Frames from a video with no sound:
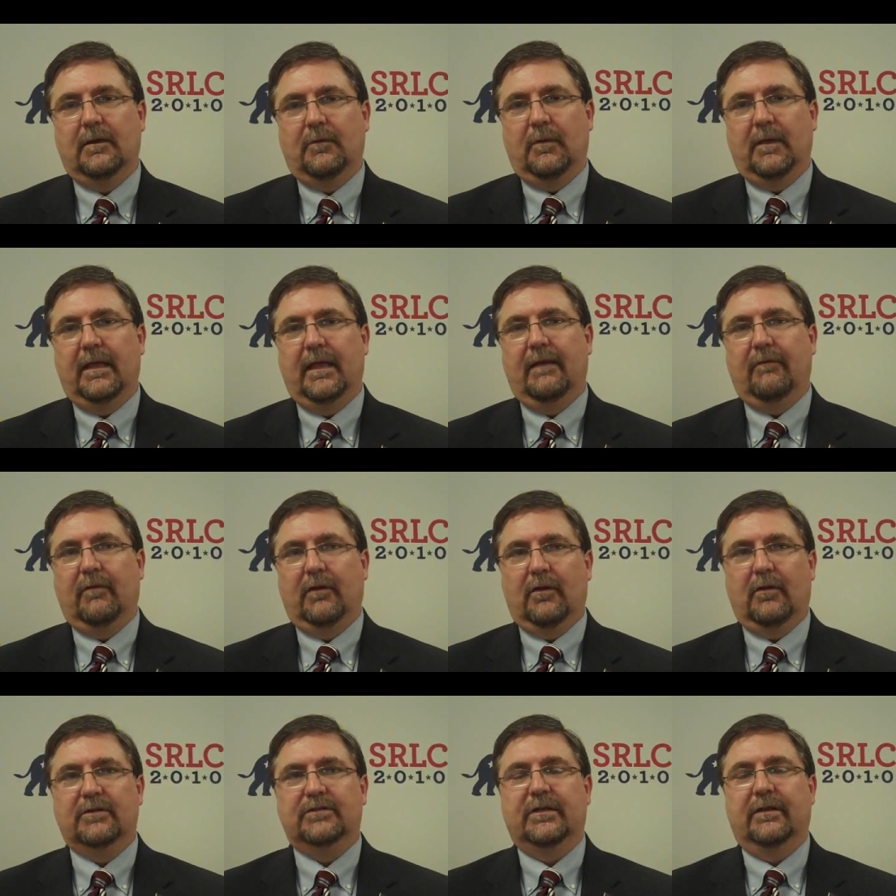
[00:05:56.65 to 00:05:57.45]
We have
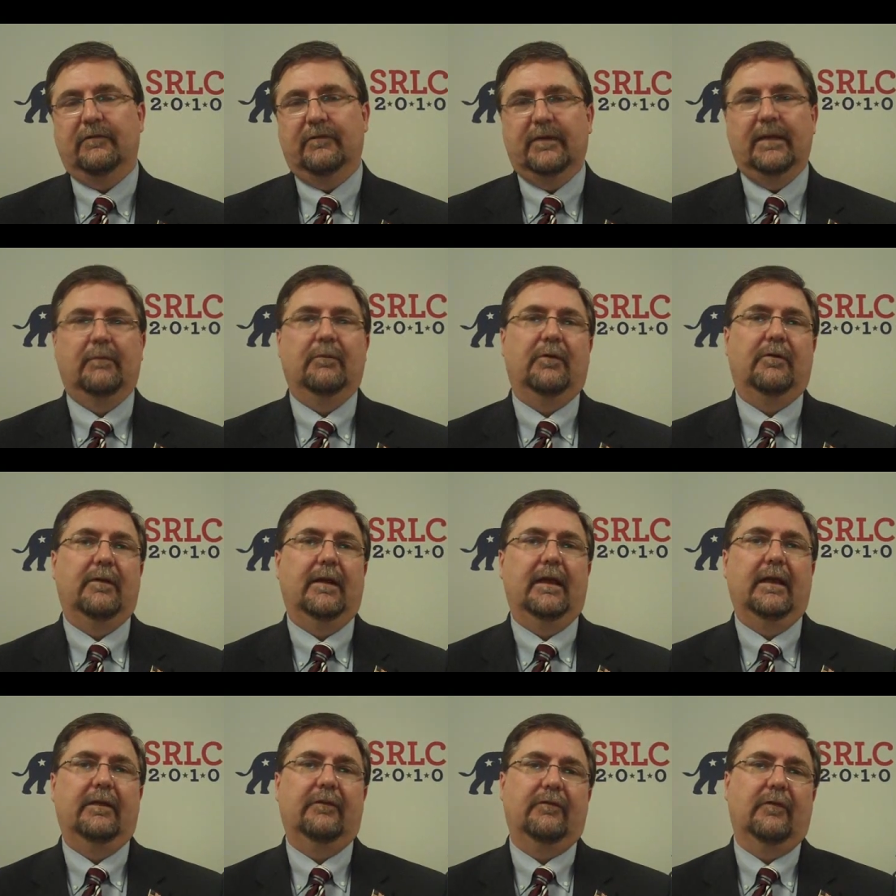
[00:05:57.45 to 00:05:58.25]
a large area of
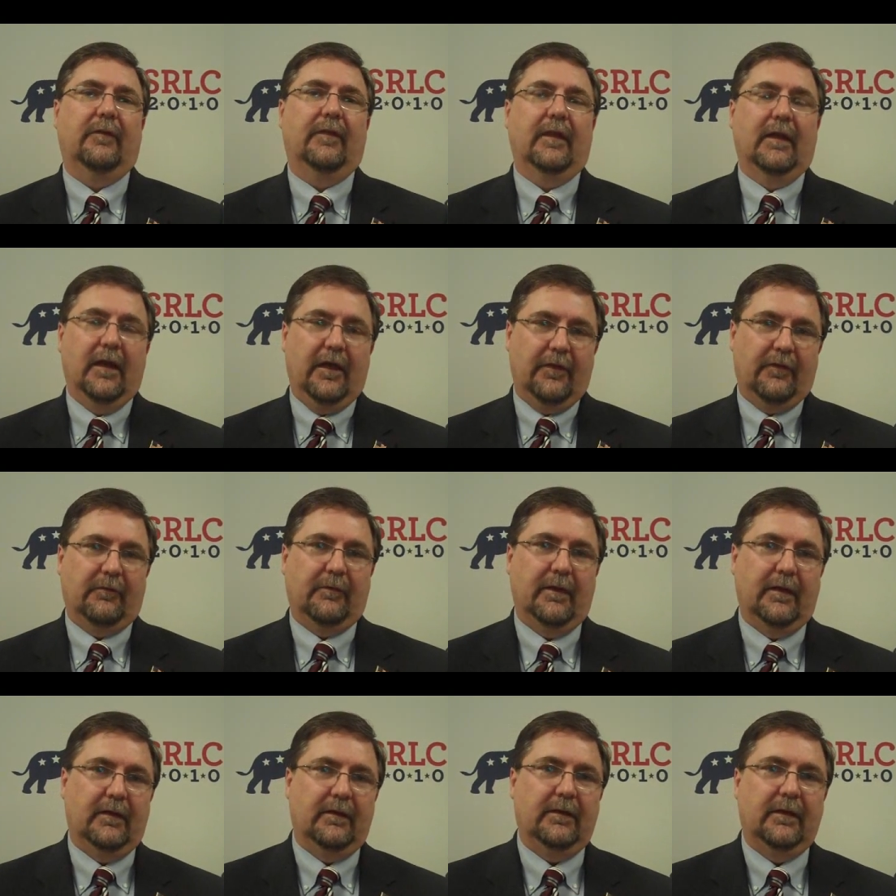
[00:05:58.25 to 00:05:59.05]
Democrats on the
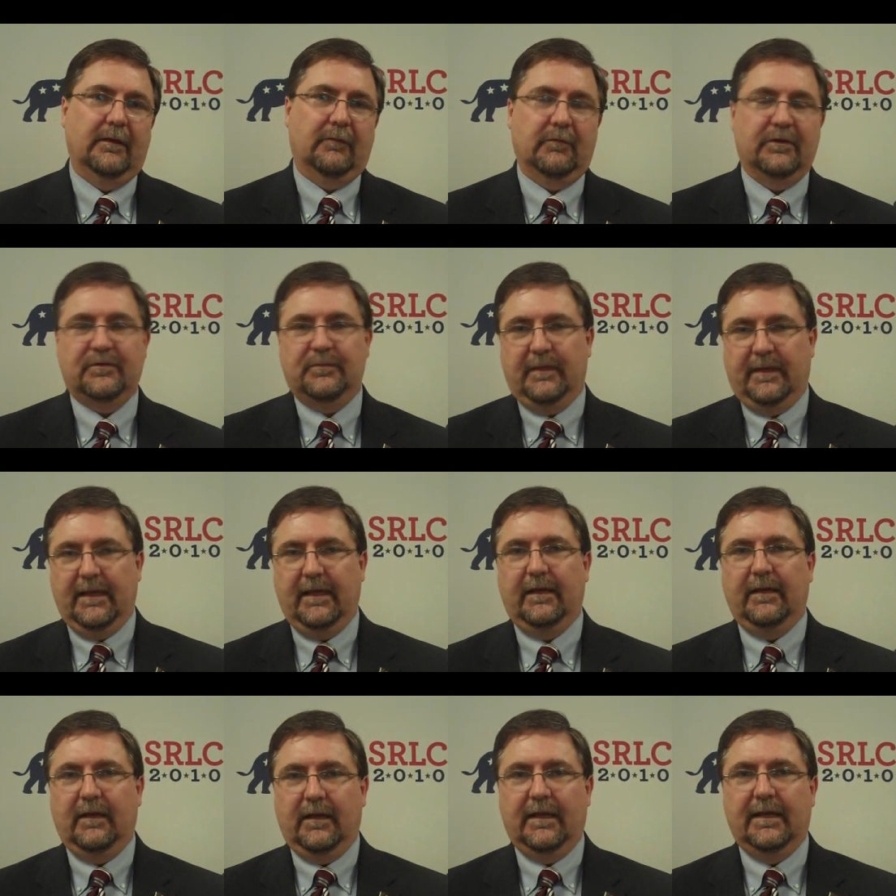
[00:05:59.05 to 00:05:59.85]
other end in Richmond
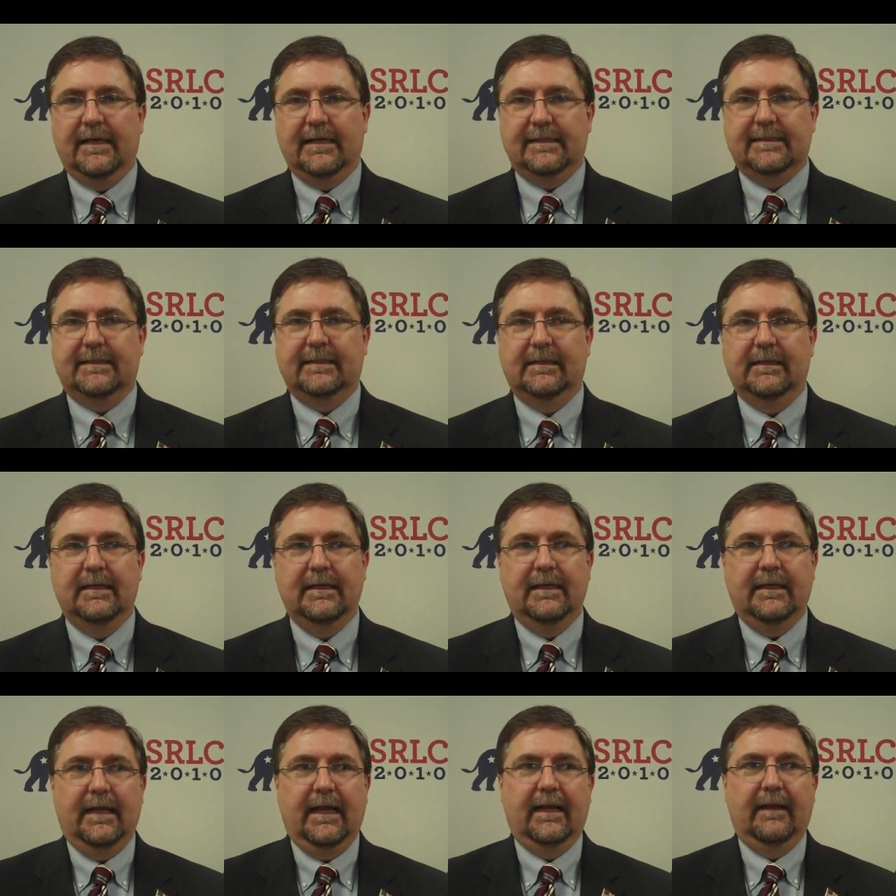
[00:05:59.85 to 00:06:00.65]
County, Augusta,
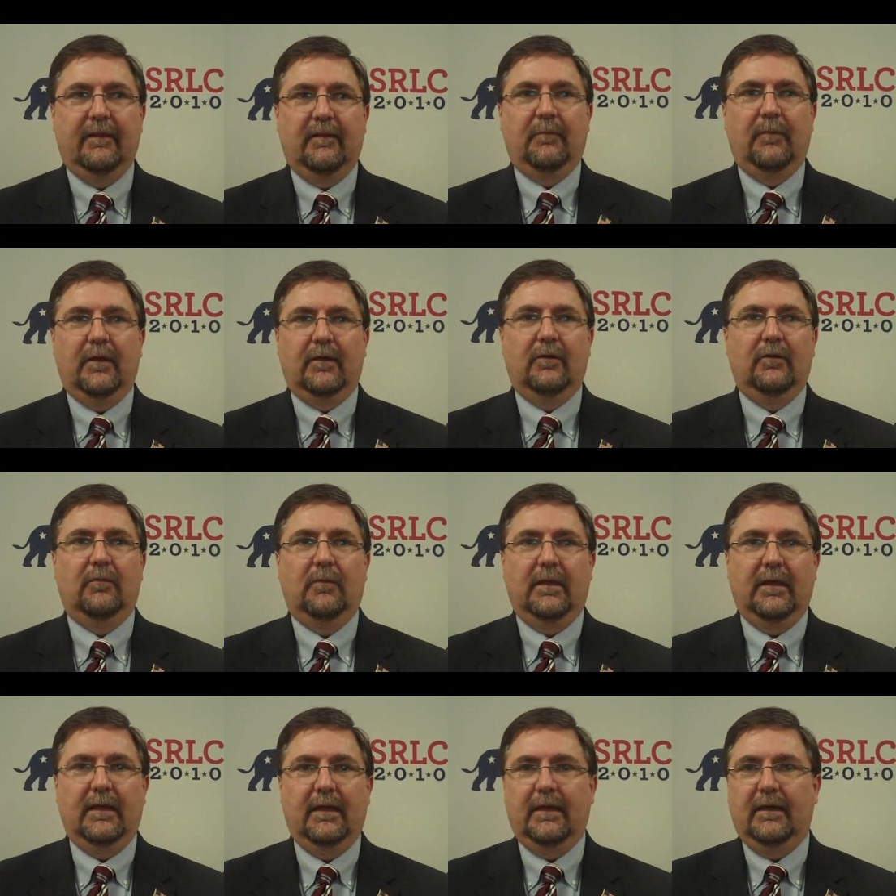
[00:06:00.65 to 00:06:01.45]
and in the middle
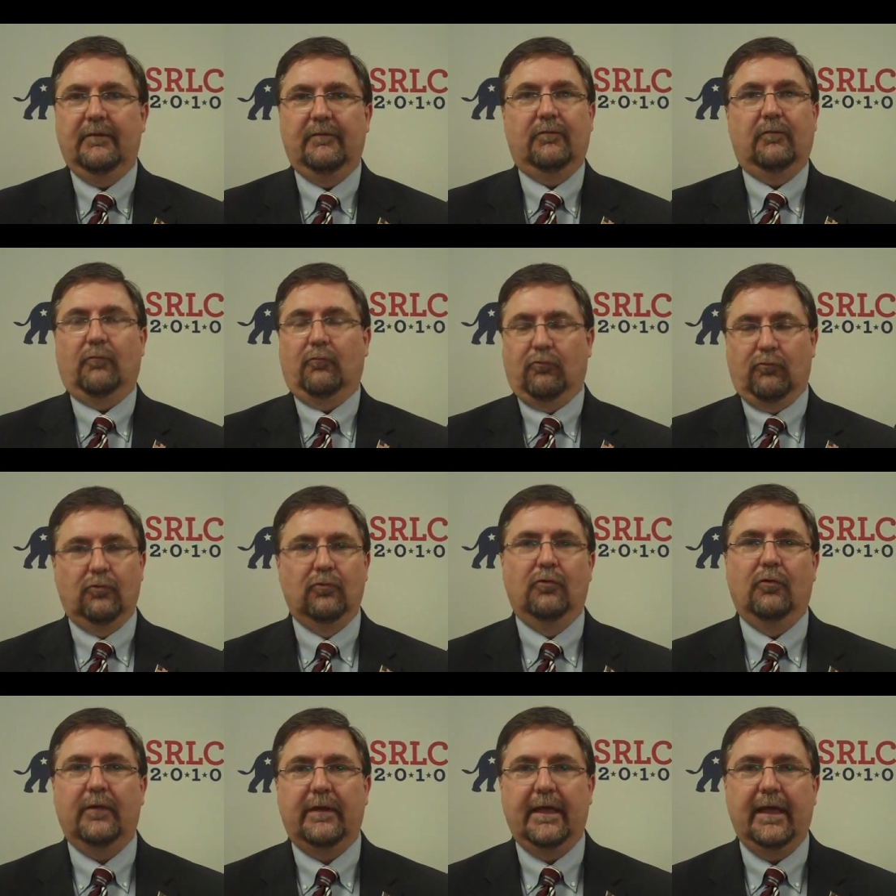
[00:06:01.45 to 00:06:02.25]
we have rural